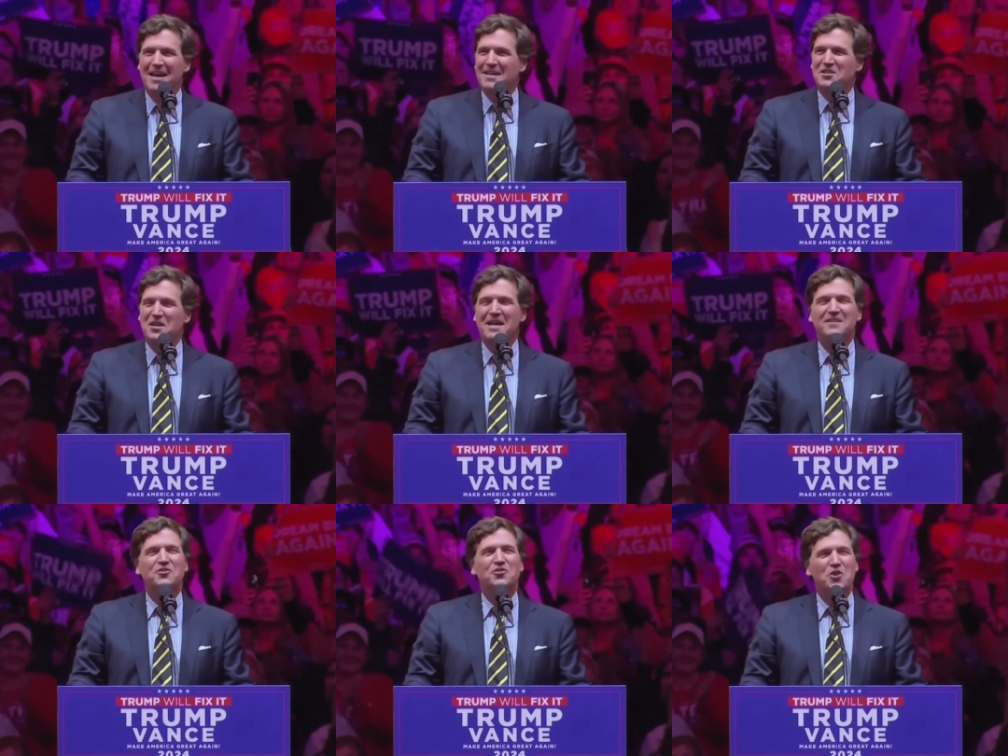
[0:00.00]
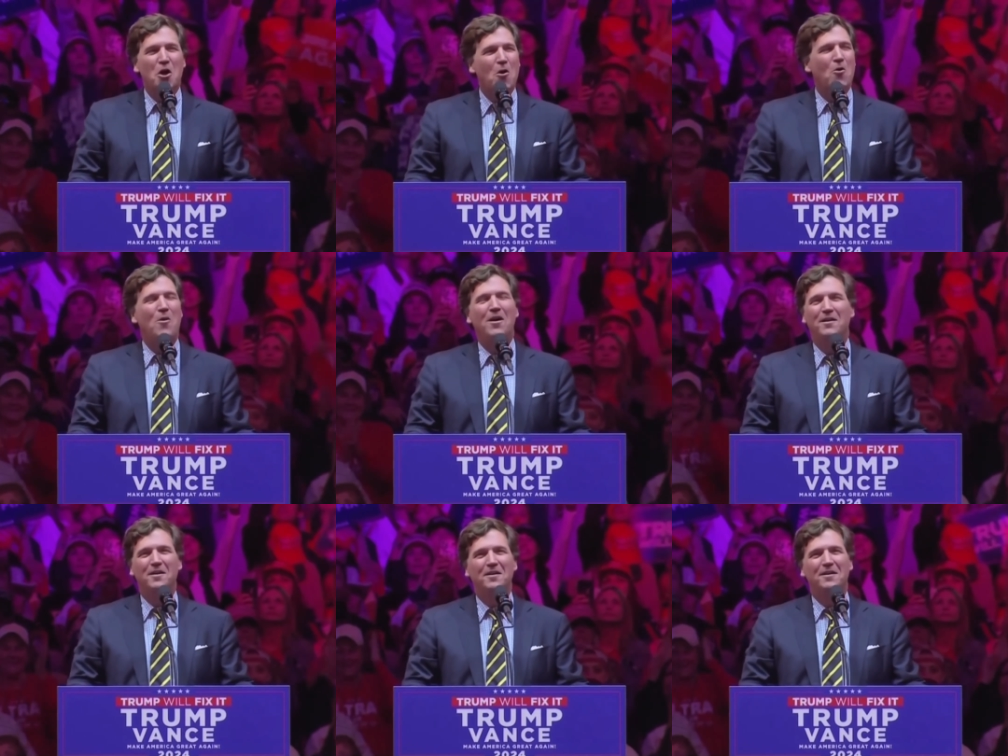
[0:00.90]
It's, it's so,
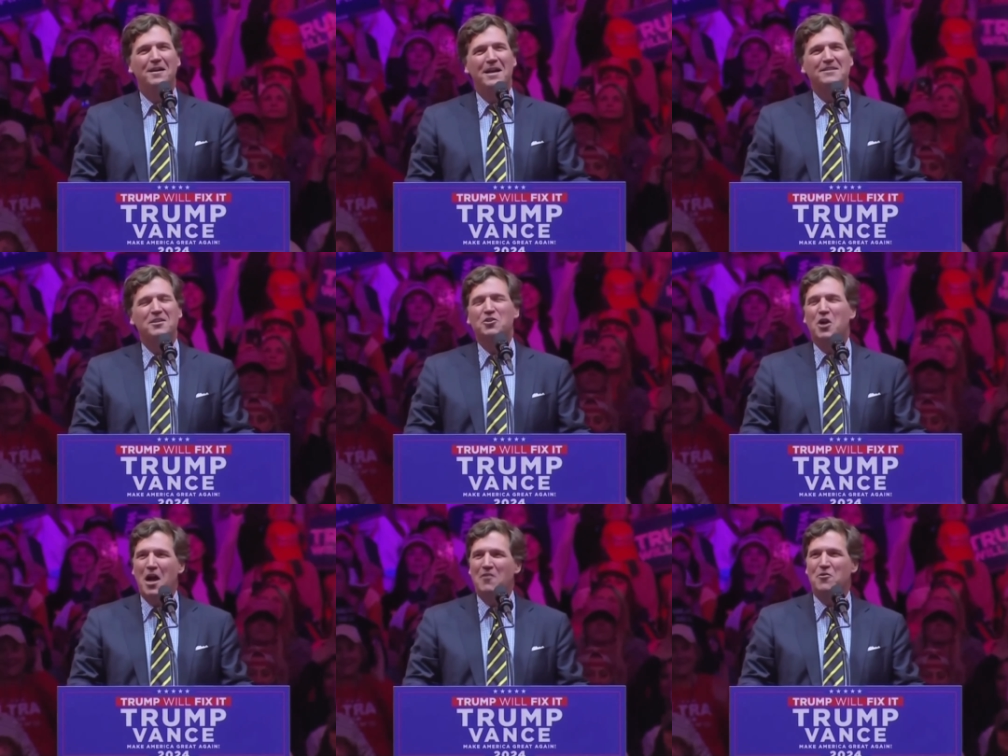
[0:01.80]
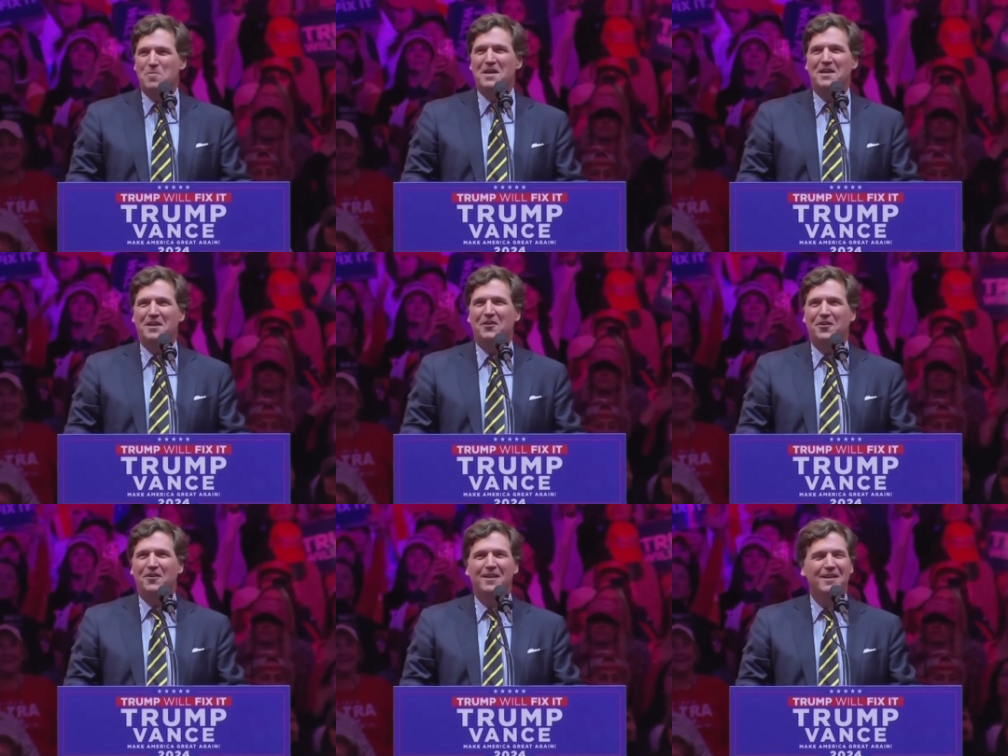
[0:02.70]
it's such an honor to be
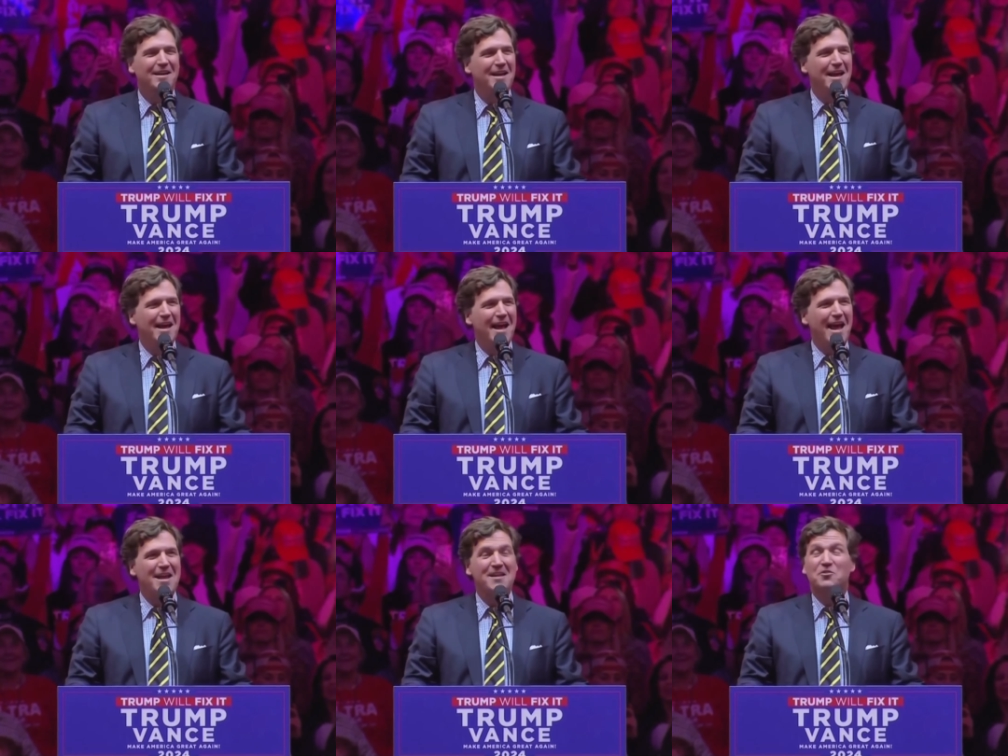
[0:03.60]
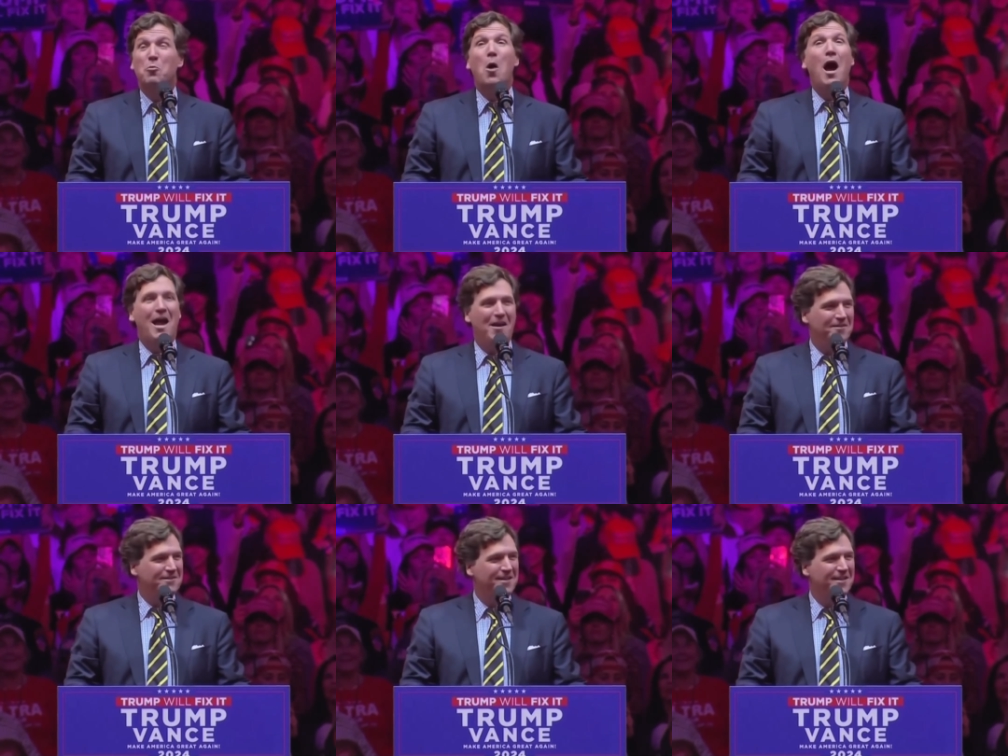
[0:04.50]
here. And it's wild.